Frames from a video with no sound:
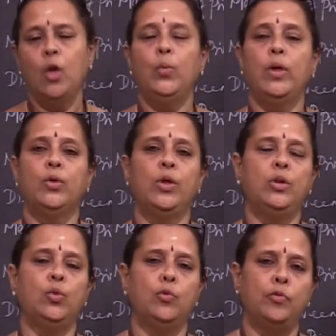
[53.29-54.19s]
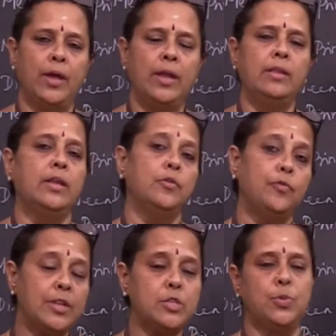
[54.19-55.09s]
We are going to find the
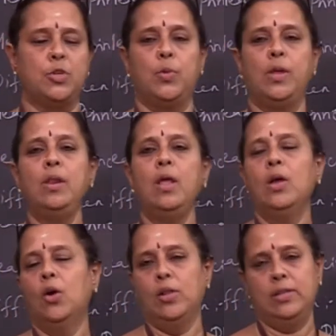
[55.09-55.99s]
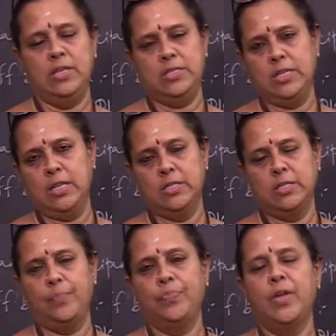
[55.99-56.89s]
difference between all these things.